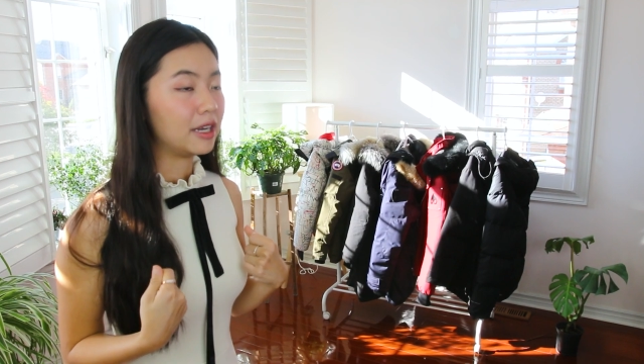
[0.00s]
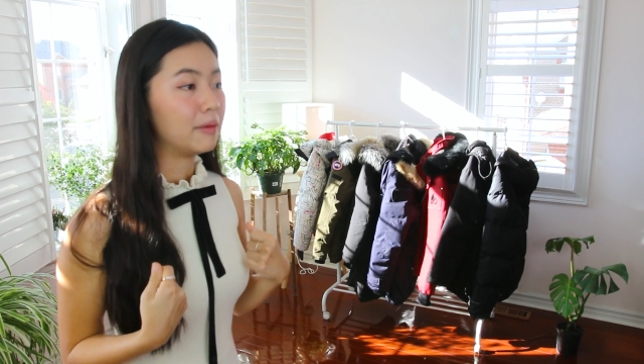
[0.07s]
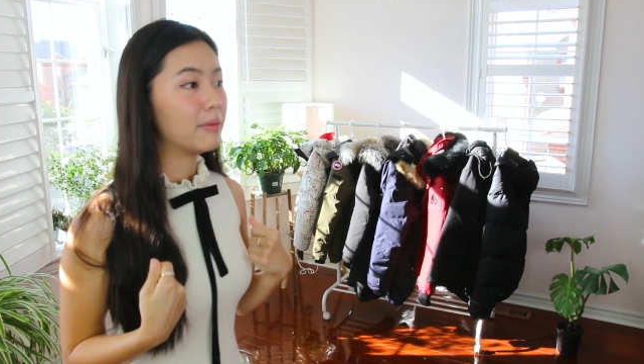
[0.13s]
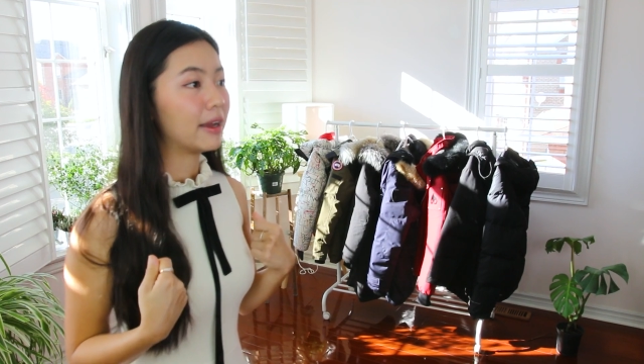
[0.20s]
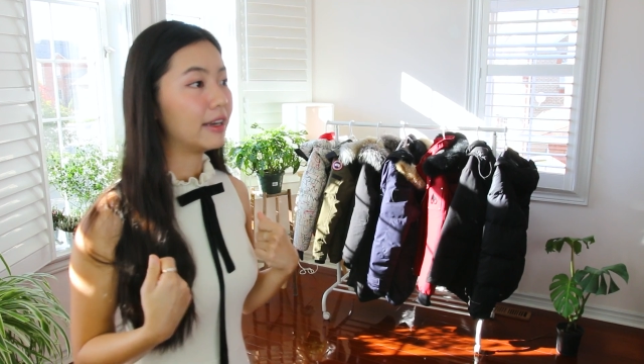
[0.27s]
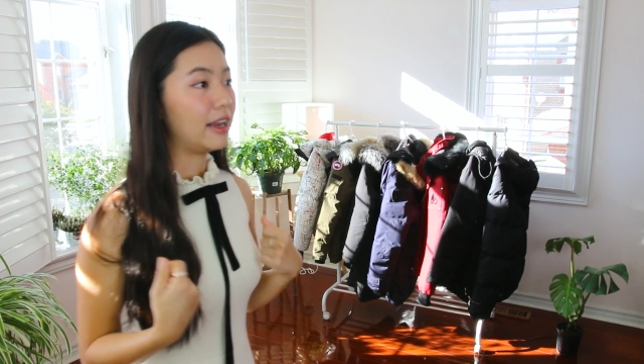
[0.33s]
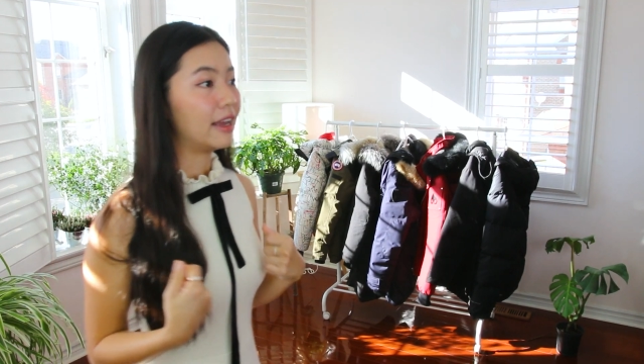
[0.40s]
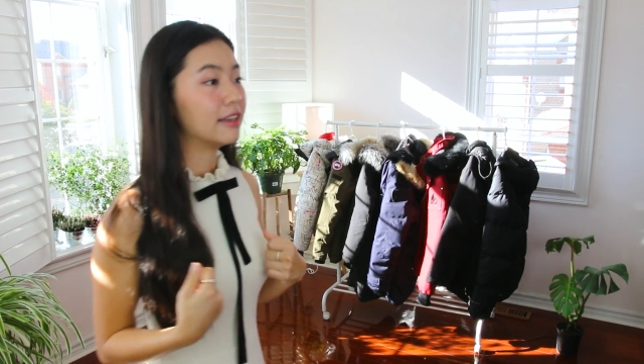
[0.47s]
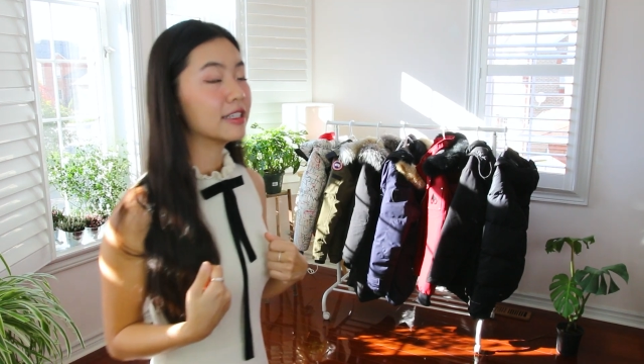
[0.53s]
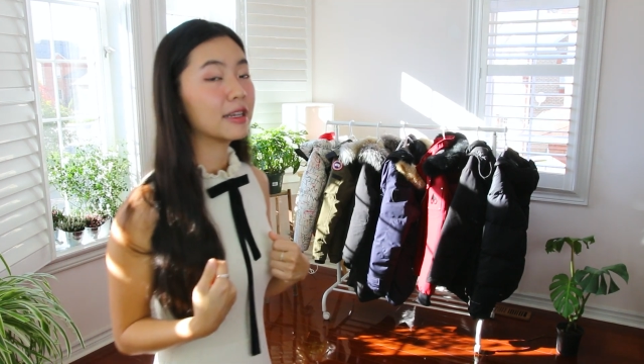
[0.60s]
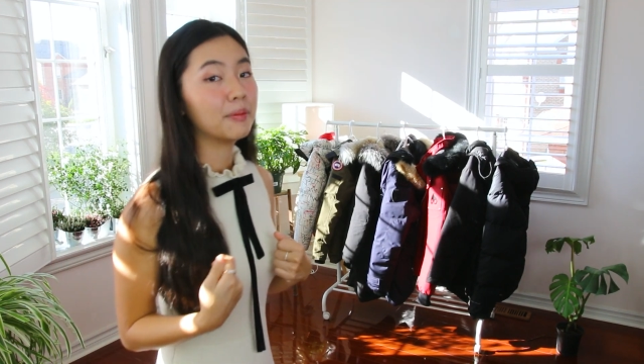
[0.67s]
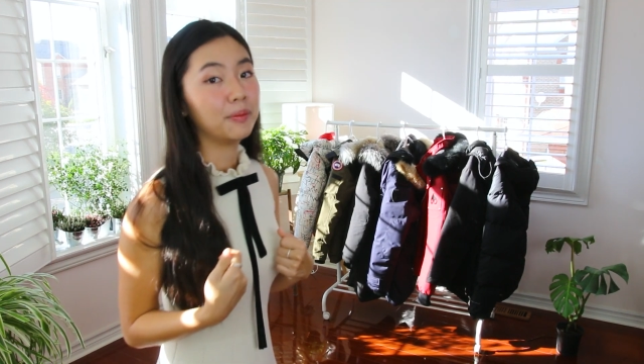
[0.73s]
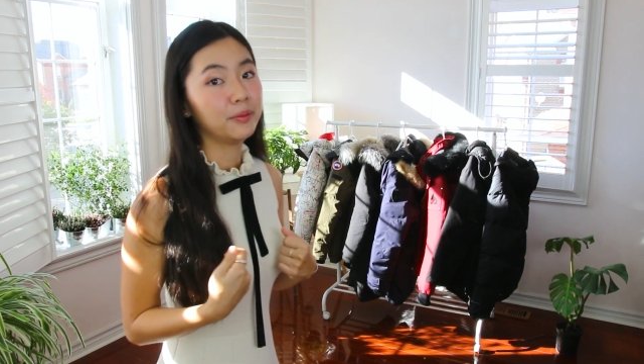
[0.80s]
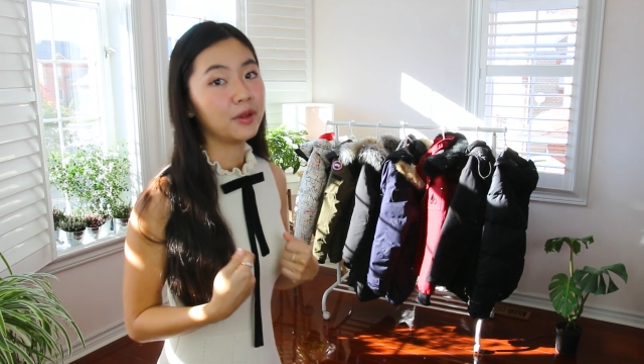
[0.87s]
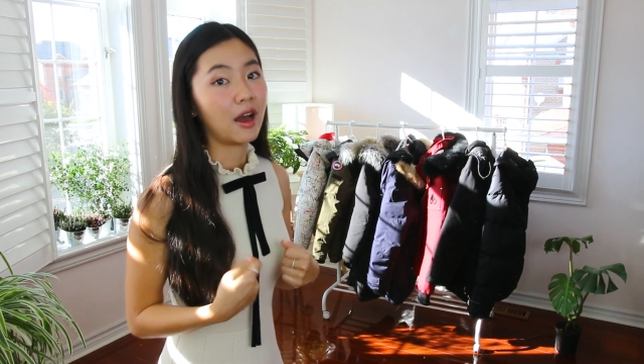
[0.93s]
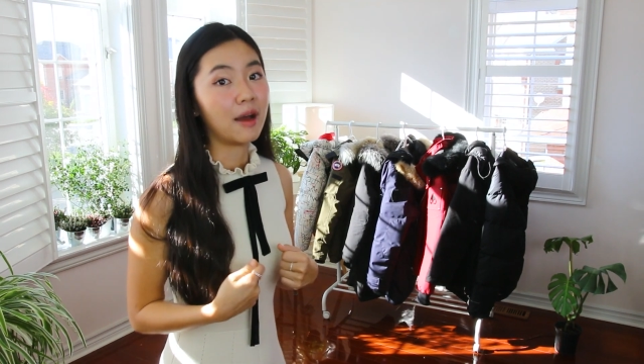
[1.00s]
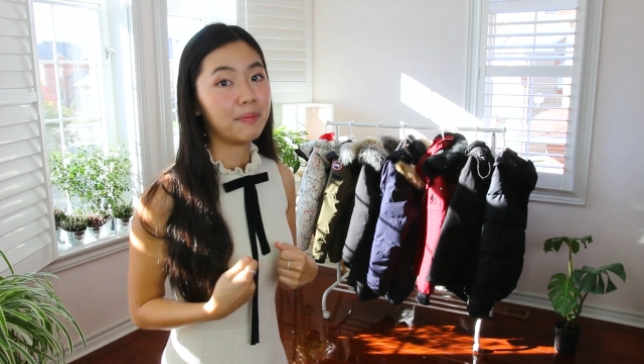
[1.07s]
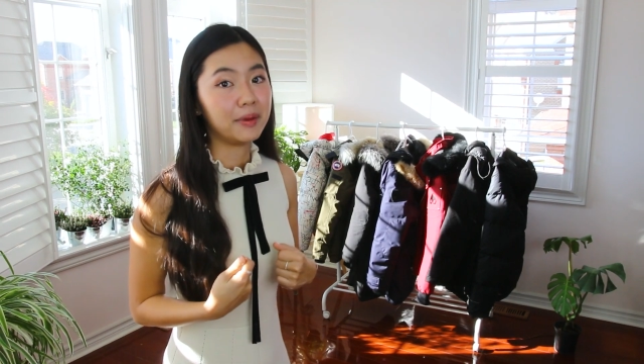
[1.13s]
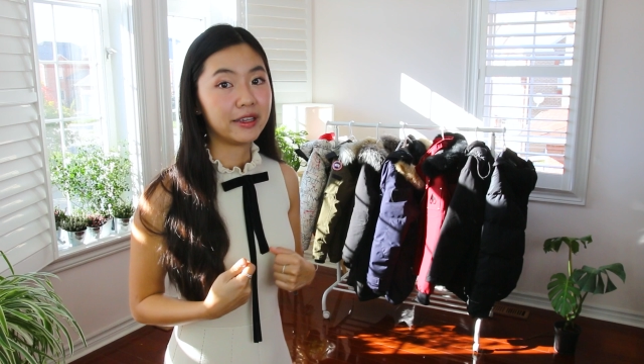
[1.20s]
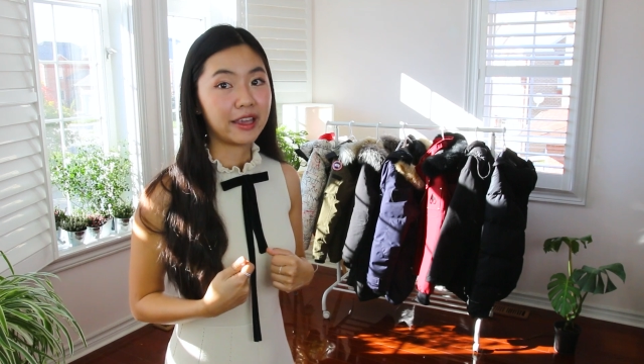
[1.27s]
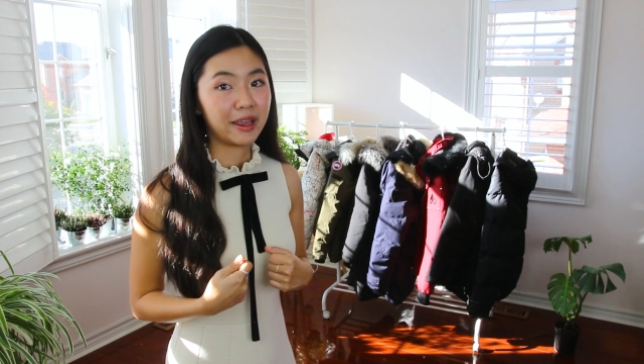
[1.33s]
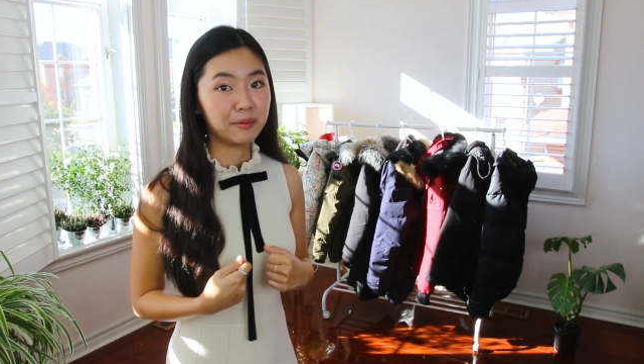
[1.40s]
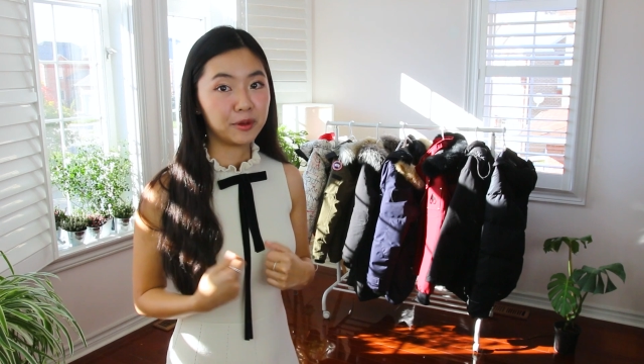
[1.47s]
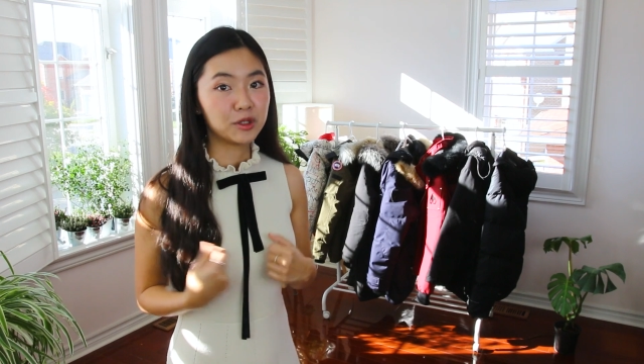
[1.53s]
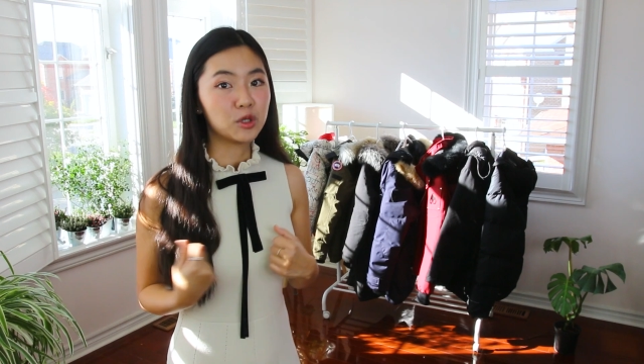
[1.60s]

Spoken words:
you might end up not being able